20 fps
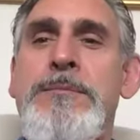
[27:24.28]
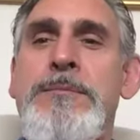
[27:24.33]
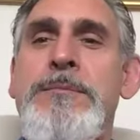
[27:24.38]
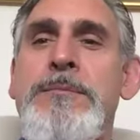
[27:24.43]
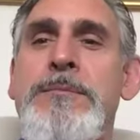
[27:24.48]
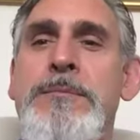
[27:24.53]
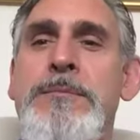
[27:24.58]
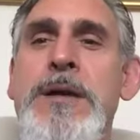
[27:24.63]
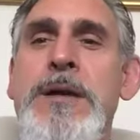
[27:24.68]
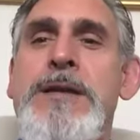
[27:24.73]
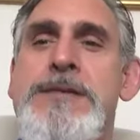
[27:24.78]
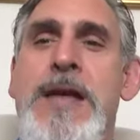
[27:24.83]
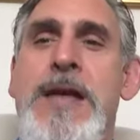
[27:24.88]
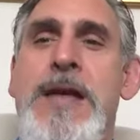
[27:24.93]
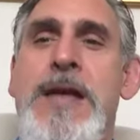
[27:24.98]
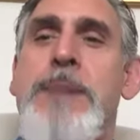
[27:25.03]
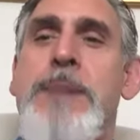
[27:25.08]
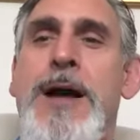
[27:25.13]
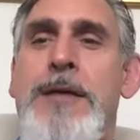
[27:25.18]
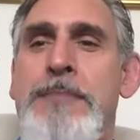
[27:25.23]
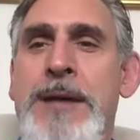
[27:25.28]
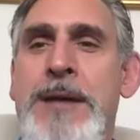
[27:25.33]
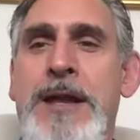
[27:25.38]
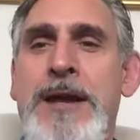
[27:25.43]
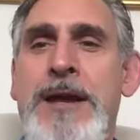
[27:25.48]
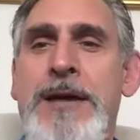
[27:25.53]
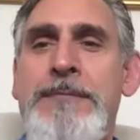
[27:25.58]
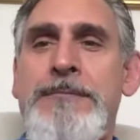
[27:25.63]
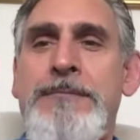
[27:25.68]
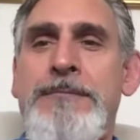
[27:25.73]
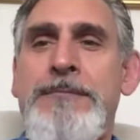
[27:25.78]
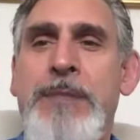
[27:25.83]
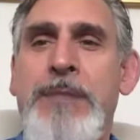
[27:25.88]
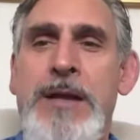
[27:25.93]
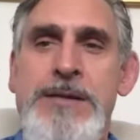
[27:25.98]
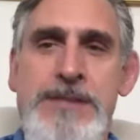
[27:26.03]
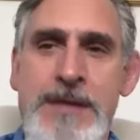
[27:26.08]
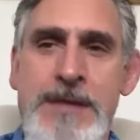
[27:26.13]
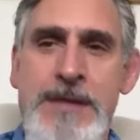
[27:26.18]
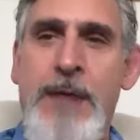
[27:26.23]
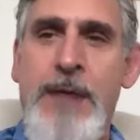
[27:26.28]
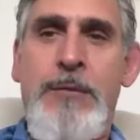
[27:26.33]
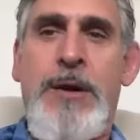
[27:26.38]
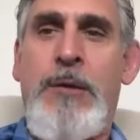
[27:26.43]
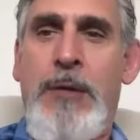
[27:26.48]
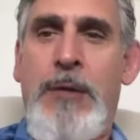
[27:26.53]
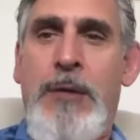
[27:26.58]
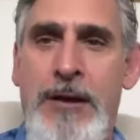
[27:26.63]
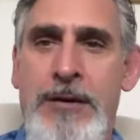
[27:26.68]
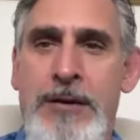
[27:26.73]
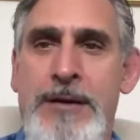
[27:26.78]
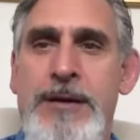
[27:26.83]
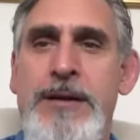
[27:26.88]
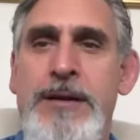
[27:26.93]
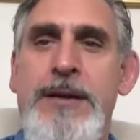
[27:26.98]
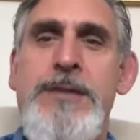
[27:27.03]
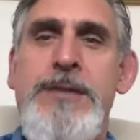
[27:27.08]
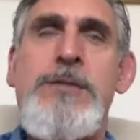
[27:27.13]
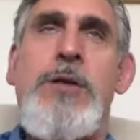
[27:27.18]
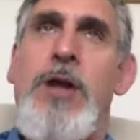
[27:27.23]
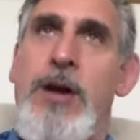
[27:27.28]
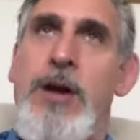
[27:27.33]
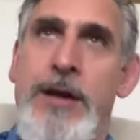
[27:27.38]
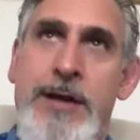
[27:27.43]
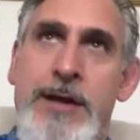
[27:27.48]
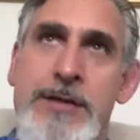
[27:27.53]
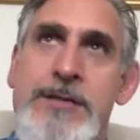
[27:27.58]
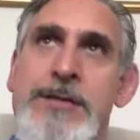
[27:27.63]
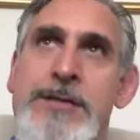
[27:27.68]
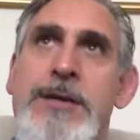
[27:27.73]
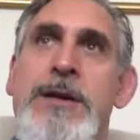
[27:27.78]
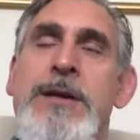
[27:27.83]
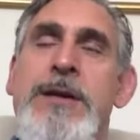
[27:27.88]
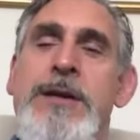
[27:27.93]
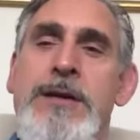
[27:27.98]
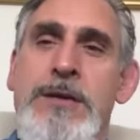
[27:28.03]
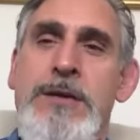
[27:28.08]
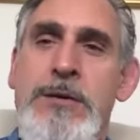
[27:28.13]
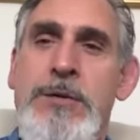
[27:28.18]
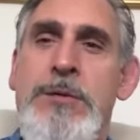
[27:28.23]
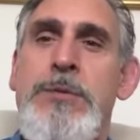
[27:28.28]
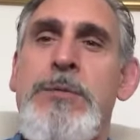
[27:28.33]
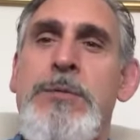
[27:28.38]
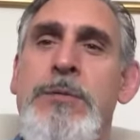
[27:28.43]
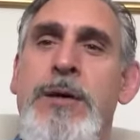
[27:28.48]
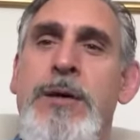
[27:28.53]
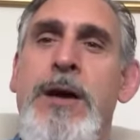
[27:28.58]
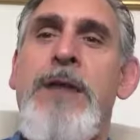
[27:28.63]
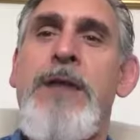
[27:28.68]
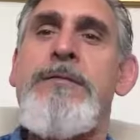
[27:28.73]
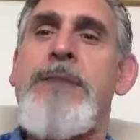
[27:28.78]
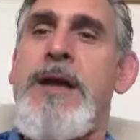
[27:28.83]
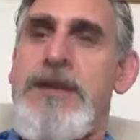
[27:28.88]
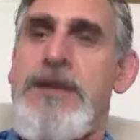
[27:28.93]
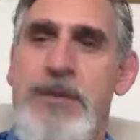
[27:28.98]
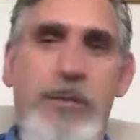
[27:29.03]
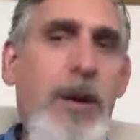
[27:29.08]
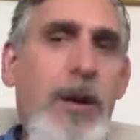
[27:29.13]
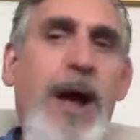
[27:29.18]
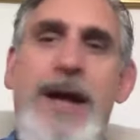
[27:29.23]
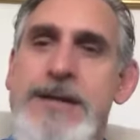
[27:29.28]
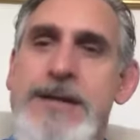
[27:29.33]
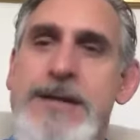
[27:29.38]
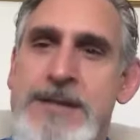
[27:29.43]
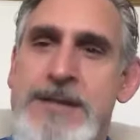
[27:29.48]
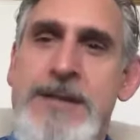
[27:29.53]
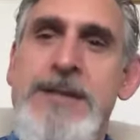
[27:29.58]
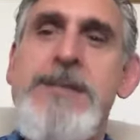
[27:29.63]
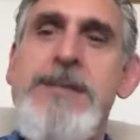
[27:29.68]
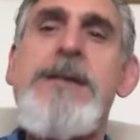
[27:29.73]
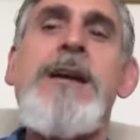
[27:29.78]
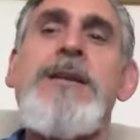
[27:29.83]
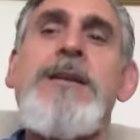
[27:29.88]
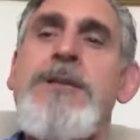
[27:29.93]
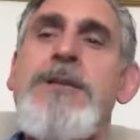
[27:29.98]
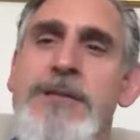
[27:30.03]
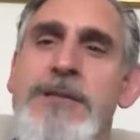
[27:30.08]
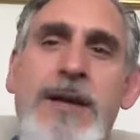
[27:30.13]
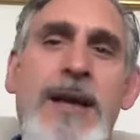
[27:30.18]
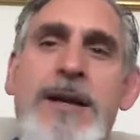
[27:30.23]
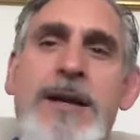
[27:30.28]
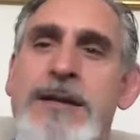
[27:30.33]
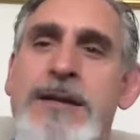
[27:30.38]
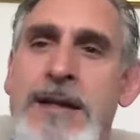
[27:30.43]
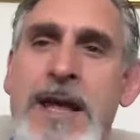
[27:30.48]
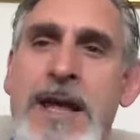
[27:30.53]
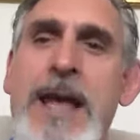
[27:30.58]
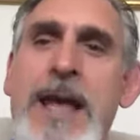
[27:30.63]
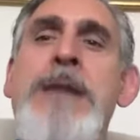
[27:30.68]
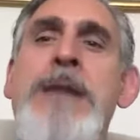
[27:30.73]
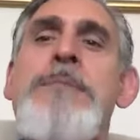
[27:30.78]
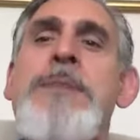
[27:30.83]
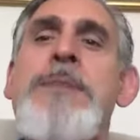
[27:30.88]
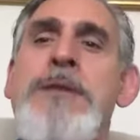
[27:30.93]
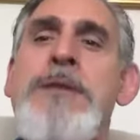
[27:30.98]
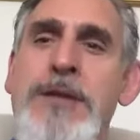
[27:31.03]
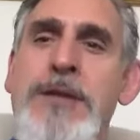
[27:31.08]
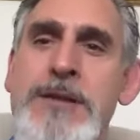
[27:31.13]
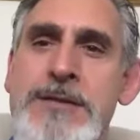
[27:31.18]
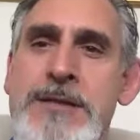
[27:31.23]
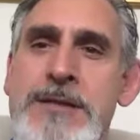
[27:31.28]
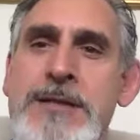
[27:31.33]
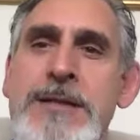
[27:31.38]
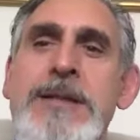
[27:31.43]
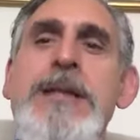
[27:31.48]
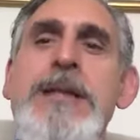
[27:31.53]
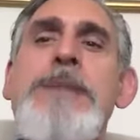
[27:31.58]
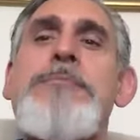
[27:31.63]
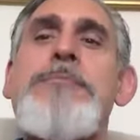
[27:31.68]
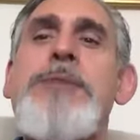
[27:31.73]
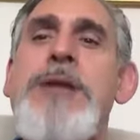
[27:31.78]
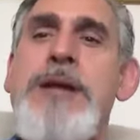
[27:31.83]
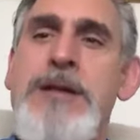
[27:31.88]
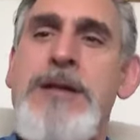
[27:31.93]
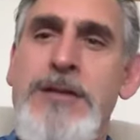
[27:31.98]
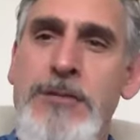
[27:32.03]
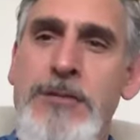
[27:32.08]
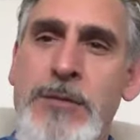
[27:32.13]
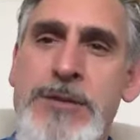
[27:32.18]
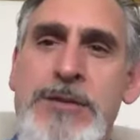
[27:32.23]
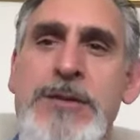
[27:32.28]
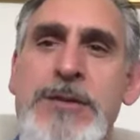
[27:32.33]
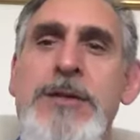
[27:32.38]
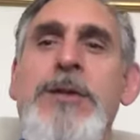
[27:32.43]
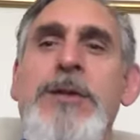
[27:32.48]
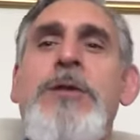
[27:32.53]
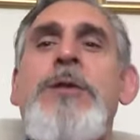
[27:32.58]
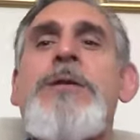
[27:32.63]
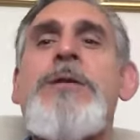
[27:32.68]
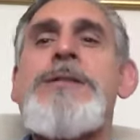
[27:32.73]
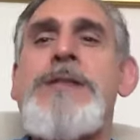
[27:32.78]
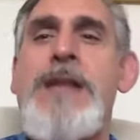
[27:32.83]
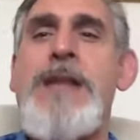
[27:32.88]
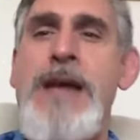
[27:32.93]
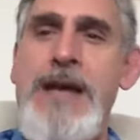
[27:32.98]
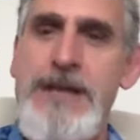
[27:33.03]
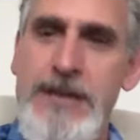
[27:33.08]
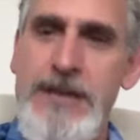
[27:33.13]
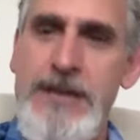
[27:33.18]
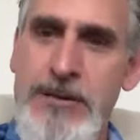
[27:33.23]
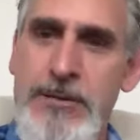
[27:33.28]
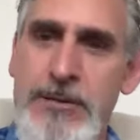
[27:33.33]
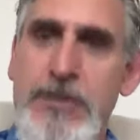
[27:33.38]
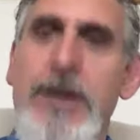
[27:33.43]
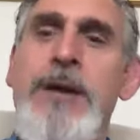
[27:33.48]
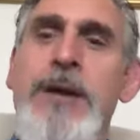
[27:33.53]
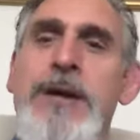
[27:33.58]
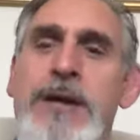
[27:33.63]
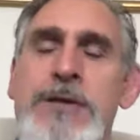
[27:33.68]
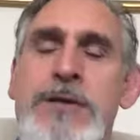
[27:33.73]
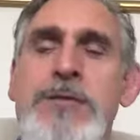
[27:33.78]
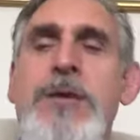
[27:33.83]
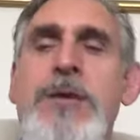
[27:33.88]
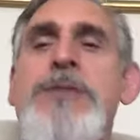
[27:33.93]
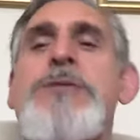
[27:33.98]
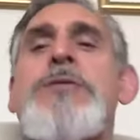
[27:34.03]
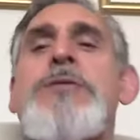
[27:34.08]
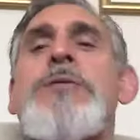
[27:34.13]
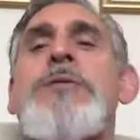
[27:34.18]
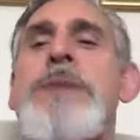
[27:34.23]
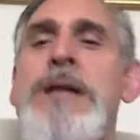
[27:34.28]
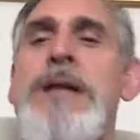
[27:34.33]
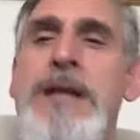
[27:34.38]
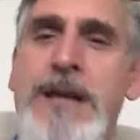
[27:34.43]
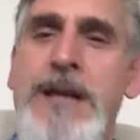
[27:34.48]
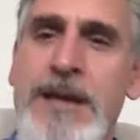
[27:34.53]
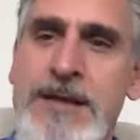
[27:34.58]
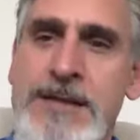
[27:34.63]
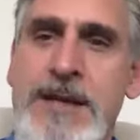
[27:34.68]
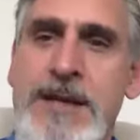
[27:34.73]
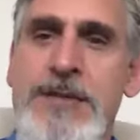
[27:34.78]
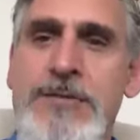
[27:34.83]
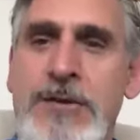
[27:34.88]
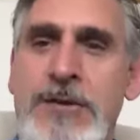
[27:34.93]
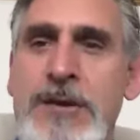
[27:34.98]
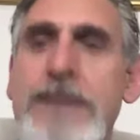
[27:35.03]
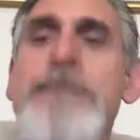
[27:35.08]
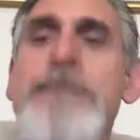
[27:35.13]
be saved by Amida. It's not required. As long as you faith arises and you're saying the name and you're listening deeply and you're wishing to go to his land and you trust to Amida, etc.,